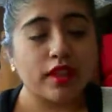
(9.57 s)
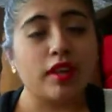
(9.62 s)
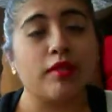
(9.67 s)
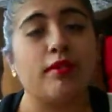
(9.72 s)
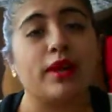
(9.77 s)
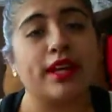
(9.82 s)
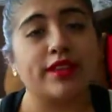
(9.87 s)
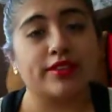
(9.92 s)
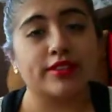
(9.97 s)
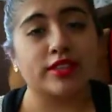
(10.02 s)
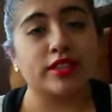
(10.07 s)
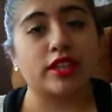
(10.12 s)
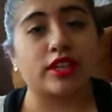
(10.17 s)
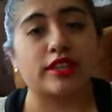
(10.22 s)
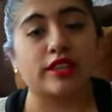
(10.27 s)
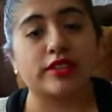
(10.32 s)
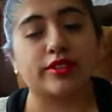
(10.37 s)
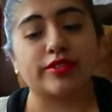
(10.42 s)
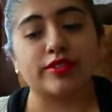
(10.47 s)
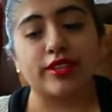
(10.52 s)
my
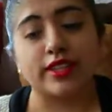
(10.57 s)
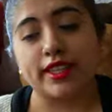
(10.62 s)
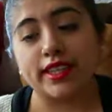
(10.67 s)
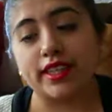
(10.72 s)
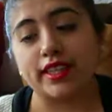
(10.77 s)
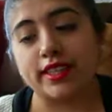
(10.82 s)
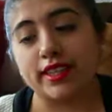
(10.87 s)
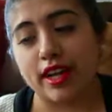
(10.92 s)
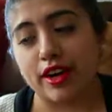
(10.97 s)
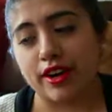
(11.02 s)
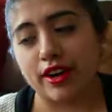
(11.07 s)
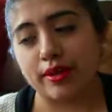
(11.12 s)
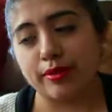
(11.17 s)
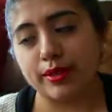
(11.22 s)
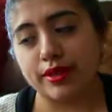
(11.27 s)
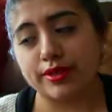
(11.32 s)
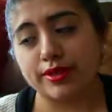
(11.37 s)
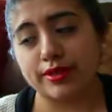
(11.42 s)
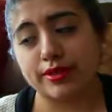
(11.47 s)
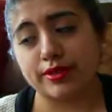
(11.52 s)
photography. Now I've
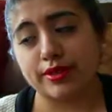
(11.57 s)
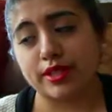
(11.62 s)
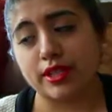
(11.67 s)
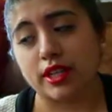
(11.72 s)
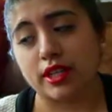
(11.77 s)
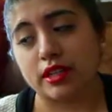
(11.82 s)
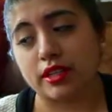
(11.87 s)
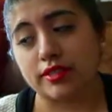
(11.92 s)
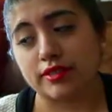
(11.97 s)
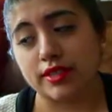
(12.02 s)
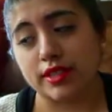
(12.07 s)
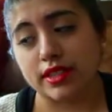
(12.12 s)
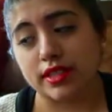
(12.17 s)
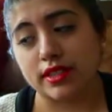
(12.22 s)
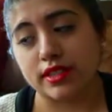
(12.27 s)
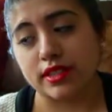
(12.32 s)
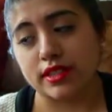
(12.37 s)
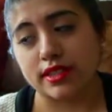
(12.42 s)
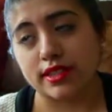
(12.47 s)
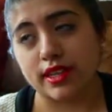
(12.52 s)
been doing photography
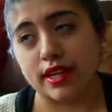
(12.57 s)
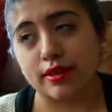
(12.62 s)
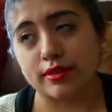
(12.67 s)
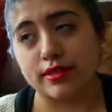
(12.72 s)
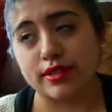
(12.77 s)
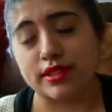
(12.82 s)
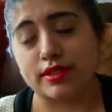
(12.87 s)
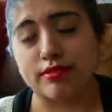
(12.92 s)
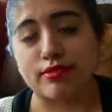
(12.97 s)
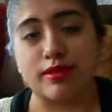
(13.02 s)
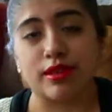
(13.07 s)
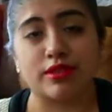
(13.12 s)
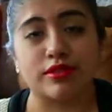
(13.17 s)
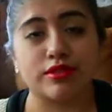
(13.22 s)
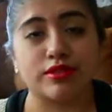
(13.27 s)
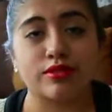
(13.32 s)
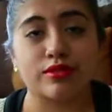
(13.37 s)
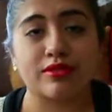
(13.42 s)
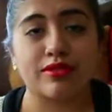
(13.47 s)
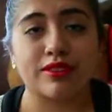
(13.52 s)
since I was in middle
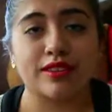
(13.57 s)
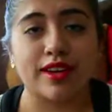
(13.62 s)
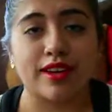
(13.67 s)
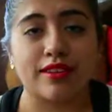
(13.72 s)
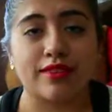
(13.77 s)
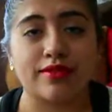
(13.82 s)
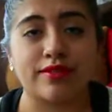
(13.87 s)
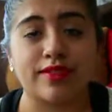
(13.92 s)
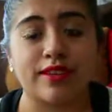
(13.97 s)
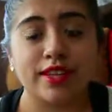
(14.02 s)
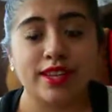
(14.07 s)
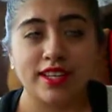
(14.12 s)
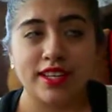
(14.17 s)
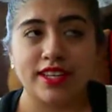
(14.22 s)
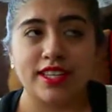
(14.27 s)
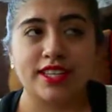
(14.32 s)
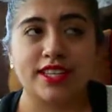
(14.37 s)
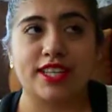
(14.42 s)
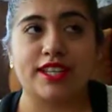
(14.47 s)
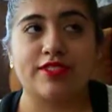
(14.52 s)
school. I've
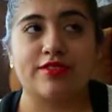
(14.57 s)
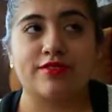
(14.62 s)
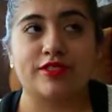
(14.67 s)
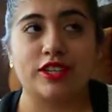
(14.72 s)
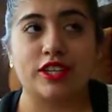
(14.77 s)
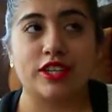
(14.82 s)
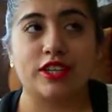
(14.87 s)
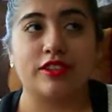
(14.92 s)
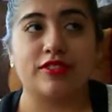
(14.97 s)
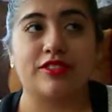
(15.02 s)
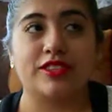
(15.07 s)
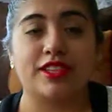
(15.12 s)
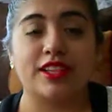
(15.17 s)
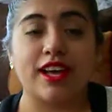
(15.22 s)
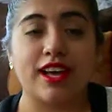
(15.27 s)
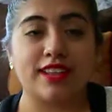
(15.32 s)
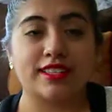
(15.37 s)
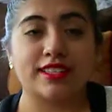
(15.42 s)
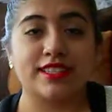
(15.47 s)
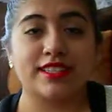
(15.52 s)
taken photography
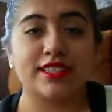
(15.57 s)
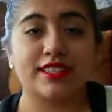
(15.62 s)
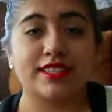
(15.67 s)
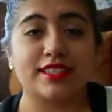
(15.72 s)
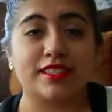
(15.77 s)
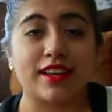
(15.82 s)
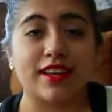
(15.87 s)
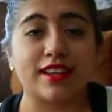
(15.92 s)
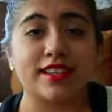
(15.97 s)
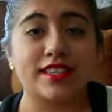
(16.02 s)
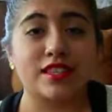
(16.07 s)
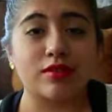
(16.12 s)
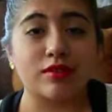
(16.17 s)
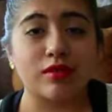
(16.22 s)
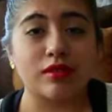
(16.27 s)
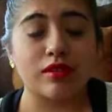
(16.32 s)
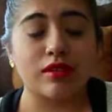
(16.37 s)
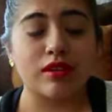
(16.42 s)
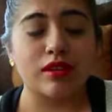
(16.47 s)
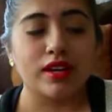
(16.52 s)
classes in high
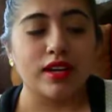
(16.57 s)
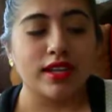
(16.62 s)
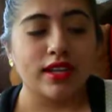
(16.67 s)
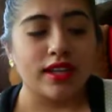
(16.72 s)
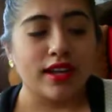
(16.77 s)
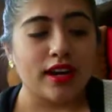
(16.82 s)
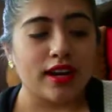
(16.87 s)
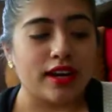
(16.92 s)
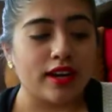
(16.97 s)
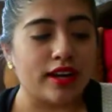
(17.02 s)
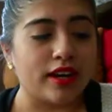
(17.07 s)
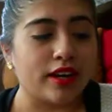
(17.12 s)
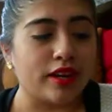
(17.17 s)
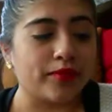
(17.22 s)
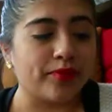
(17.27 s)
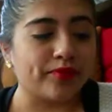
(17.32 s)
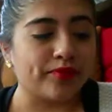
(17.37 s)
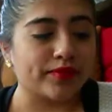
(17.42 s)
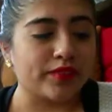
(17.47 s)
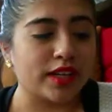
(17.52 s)
school,
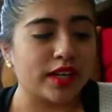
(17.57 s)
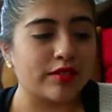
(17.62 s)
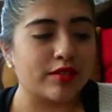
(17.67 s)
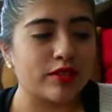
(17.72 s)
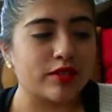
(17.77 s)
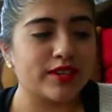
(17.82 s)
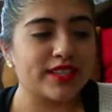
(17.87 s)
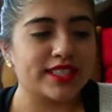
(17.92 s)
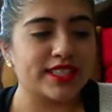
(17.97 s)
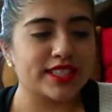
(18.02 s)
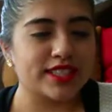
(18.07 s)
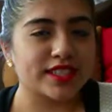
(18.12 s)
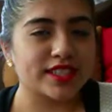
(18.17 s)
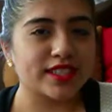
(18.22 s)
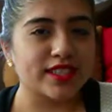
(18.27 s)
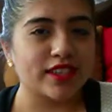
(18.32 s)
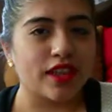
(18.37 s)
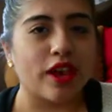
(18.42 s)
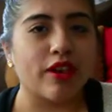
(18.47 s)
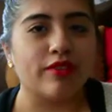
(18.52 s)
and I've always just
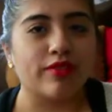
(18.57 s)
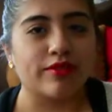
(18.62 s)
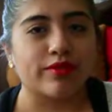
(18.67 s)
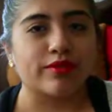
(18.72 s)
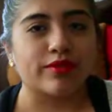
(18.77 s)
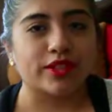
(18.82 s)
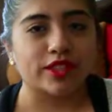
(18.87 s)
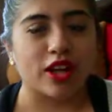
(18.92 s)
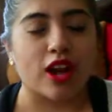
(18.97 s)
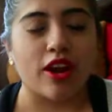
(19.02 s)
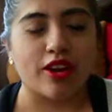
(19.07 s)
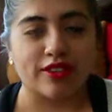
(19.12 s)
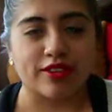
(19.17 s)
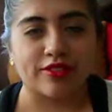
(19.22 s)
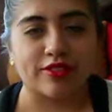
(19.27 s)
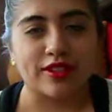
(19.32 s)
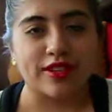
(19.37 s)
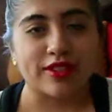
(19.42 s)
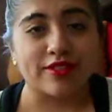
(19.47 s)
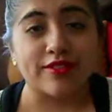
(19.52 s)
loved
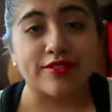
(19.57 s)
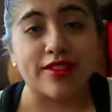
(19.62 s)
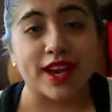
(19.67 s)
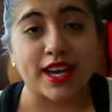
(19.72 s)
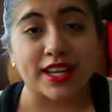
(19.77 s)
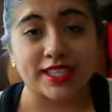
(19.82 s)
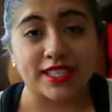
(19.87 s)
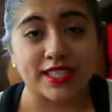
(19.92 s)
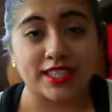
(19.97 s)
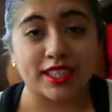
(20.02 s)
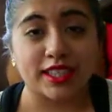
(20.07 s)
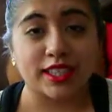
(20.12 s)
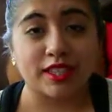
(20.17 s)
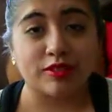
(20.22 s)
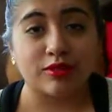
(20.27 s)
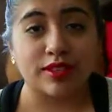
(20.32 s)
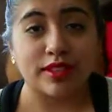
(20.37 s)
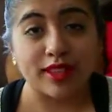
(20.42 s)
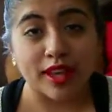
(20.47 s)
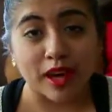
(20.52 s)
photography and
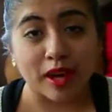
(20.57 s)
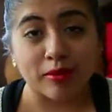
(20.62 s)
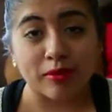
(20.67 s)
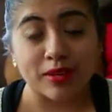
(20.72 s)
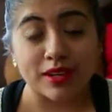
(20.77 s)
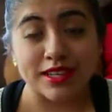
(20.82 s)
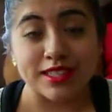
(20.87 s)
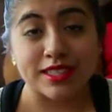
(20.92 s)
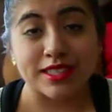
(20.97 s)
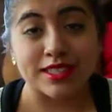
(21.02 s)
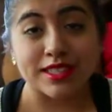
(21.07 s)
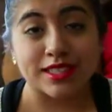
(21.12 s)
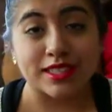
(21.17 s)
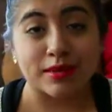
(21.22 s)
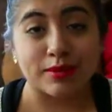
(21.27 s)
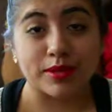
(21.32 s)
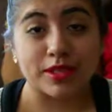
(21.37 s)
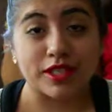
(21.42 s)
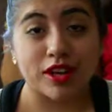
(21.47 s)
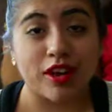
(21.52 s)
fascinated with cameras and
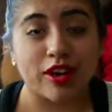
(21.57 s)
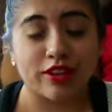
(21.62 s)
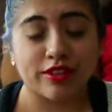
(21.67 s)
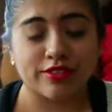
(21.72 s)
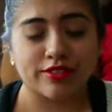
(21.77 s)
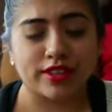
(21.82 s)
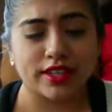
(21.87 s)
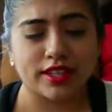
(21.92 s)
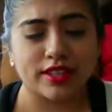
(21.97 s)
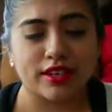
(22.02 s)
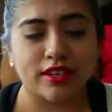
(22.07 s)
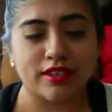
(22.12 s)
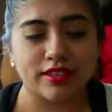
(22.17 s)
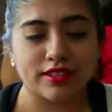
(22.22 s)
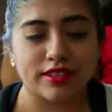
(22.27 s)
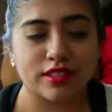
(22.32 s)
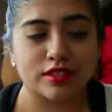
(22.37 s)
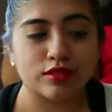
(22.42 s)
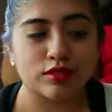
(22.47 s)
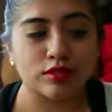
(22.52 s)
cinematography and all
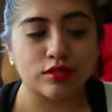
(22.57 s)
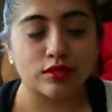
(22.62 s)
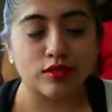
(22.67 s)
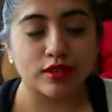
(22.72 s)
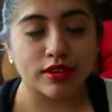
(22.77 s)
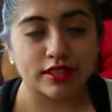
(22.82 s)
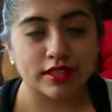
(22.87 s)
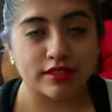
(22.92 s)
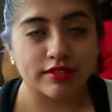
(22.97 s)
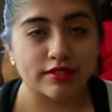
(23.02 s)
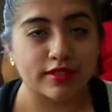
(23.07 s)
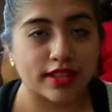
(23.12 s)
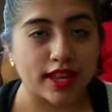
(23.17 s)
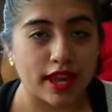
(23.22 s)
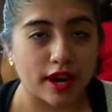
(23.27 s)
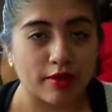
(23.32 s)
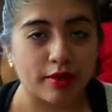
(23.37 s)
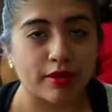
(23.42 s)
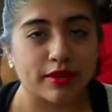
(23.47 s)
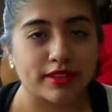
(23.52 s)
sorts of
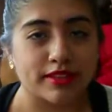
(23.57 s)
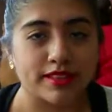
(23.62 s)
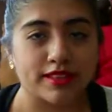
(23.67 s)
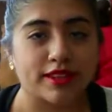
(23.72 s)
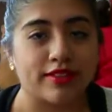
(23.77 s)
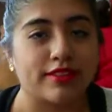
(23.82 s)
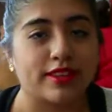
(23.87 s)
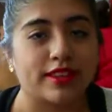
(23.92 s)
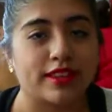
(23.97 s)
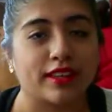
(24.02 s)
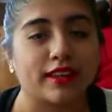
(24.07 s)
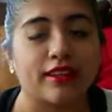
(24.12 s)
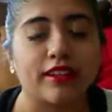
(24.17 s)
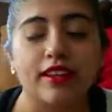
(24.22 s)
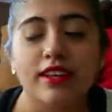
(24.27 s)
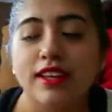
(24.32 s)
cameras and everything.